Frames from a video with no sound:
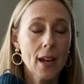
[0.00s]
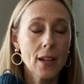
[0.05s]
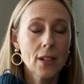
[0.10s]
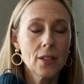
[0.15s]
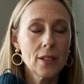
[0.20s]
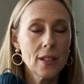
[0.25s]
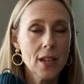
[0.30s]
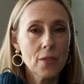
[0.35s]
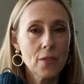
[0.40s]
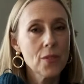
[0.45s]

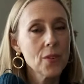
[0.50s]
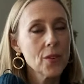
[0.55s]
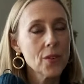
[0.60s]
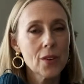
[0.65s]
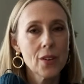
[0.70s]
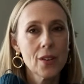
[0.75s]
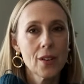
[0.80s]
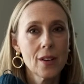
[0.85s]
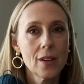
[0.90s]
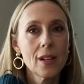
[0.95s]
could
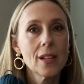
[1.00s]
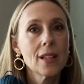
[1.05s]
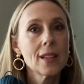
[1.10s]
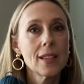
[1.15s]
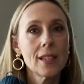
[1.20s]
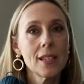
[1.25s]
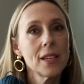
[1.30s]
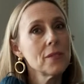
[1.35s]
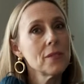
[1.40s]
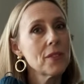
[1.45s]
never
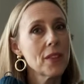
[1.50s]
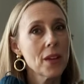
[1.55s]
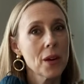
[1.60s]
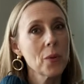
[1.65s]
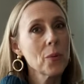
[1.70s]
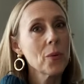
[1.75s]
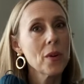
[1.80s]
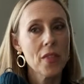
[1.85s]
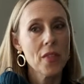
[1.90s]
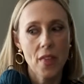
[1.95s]
leave
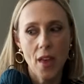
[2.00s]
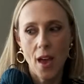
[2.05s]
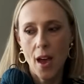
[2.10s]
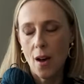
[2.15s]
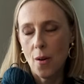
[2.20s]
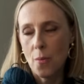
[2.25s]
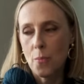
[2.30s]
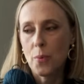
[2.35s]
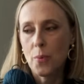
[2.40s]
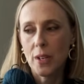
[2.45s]
there
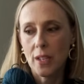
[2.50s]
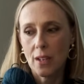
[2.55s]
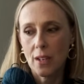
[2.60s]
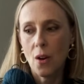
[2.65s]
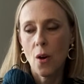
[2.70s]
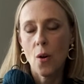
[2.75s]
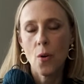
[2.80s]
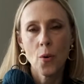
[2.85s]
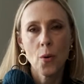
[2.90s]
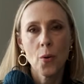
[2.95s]
without bringing
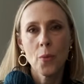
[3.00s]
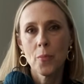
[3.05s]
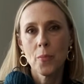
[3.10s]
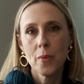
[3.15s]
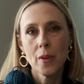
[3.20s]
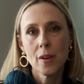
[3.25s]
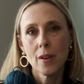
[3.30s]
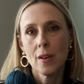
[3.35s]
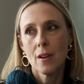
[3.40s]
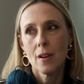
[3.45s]
home
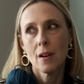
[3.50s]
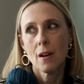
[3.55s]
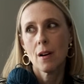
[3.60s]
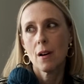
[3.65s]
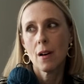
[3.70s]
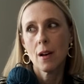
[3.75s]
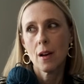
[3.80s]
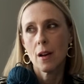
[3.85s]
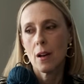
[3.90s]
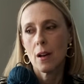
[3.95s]

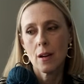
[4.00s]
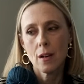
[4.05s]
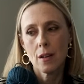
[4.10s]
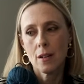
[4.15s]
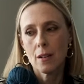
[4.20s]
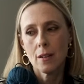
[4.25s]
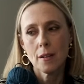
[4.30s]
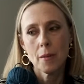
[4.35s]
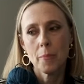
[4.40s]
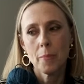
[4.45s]

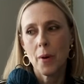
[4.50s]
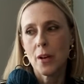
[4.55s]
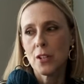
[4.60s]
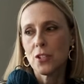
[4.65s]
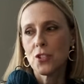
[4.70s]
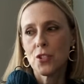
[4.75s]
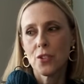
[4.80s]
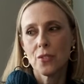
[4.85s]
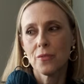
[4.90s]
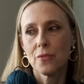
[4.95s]
a
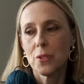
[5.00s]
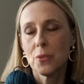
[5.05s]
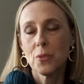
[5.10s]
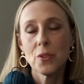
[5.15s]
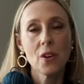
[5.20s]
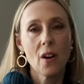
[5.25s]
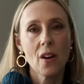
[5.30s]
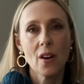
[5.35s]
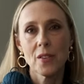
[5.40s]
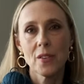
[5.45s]
bunch of new
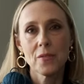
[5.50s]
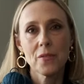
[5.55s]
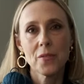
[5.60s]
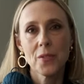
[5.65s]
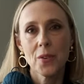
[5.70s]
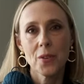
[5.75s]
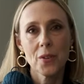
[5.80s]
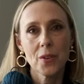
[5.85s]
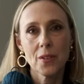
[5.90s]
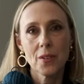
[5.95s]
yarn
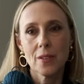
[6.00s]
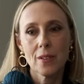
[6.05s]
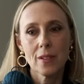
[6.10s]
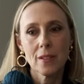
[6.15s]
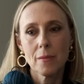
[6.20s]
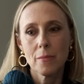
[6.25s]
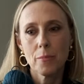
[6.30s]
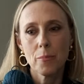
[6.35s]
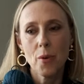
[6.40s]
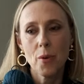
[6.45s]
for
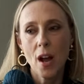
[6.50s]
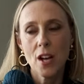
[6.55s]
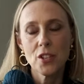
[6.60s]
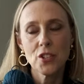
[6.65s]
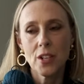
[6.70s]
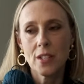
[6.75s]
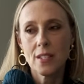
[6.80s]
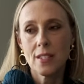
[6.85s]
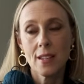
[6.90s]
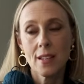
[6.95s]

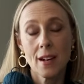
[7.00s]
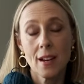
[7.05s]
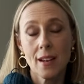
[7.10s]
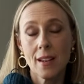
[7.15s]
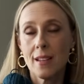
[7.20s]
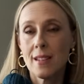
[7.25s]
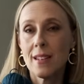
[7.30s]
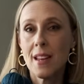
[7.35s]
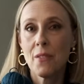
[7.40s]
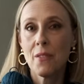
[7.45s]
projects that
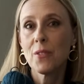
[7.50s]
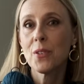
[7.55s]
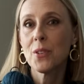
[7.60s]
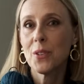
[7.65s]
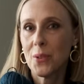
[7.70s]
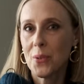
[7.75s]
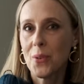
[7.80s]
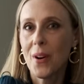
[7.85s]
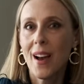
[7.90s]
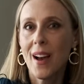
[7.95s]
I never
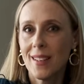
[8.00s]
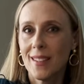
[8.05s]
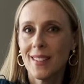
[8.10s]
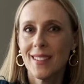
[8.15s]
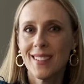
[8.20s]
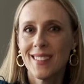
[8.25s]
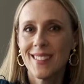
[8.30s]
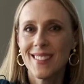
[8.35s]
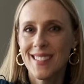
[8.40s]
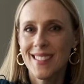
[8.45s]
knew I
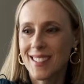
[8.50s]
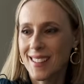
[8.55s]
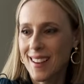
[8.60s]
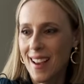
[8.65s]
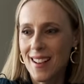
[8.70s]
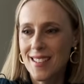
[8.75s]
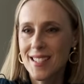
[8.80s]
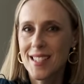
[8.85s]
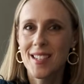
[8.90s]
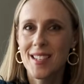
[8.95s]
needed to
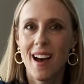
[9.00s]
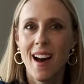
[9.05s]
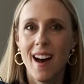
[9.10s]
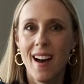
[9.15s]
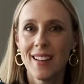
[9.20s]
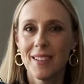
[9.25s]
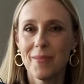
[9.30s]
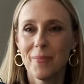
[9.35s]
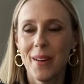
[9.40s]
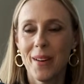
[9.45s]
cast
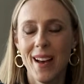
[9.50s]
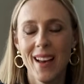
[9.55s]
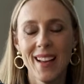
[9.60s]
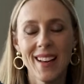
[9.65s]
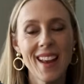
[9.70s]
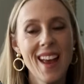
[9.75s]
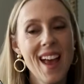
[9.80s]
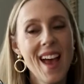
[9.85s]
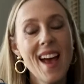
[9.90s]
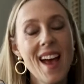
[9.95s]
on.
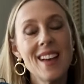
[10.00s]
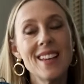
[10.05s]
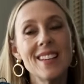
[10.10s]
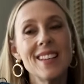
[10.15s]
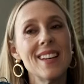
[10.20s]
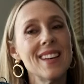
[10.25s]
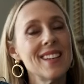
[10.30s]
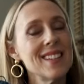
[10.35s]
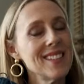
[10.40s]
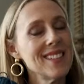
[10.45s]
But
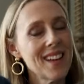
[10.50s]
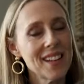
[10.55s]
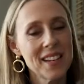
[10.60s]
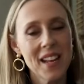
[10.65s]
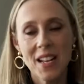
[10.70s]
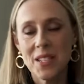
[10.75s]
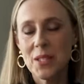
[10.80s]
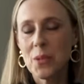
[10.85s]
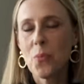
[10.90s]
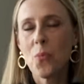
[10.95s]
Yen
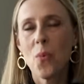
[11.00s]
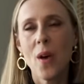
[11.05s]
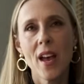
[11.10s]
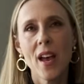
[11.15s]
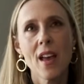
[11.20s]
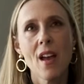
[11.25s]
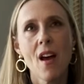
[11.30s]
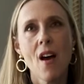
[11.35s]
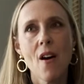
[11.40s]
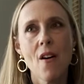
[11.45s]
has a
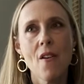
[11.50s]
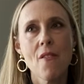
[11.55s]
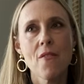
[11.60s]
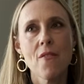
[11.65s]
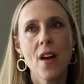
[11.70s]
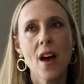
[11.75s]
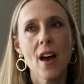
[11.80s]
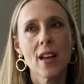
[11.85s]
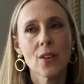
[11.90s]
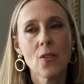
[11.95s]
way of,
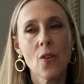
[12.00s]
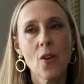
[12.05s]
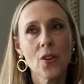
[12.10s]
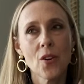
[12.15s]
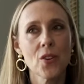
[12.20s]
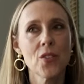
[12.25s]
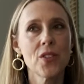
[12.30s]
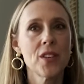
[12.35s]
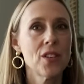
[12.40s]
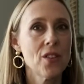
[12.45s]
I call
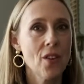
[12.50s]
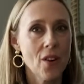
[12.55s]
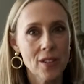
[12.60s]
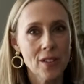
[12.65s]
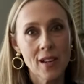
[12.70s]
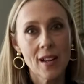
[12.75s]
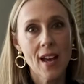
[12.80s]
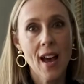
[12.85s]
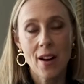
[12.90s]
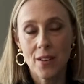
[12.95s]
her the
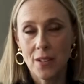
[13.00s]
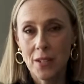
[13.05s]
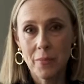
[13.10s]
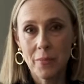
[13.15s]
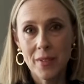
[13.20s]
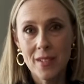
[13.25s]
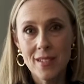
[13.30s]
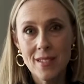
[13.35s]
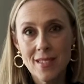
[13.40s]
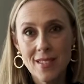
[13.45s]
yarn
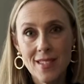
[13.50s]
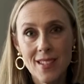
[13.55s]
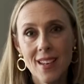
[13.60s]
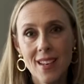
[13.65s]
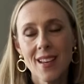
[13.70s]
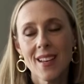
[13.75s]
alchemist,